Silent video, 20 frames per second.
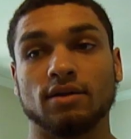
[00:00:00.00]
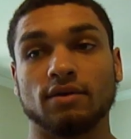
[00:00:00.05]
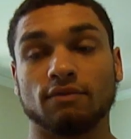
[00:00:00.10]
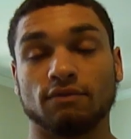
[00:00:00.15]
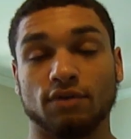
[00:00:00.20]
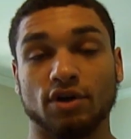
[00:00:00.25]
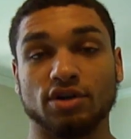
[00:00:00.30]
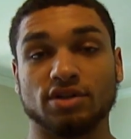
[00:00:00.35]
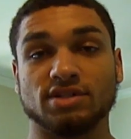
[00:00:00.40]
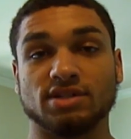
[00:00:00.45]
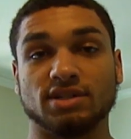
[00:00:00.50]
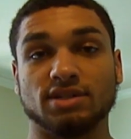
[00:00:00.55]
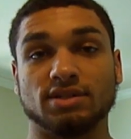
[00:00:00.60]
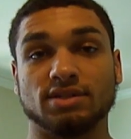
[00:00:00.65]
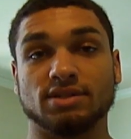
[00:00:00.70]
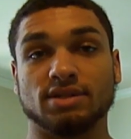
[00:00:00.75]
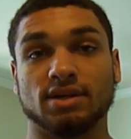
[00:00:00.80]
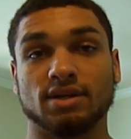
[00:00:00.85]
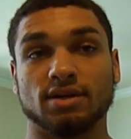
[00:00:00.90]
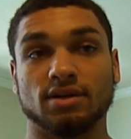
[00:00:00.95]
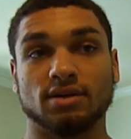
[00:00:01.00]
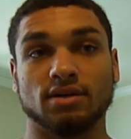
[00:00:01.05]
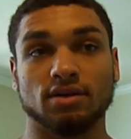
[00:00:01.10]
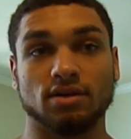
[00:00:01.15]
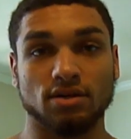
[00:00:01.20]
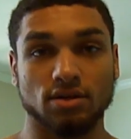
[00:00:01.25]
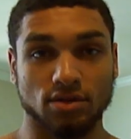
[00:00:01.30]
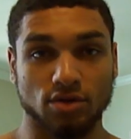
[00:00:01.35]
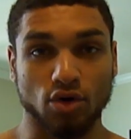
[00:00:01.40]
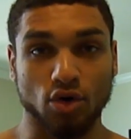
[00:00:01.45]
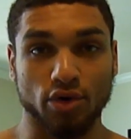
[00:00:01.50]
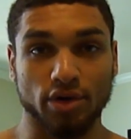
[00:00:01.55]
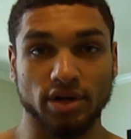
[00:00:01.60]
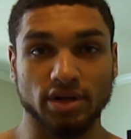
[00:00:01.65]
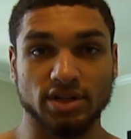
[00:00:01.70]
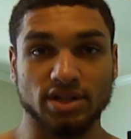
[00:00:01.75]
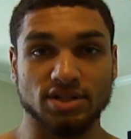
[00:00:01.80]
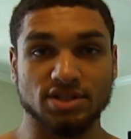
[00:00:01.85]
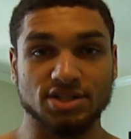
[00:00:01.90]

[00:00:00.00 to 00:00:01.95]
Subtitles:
versus going to the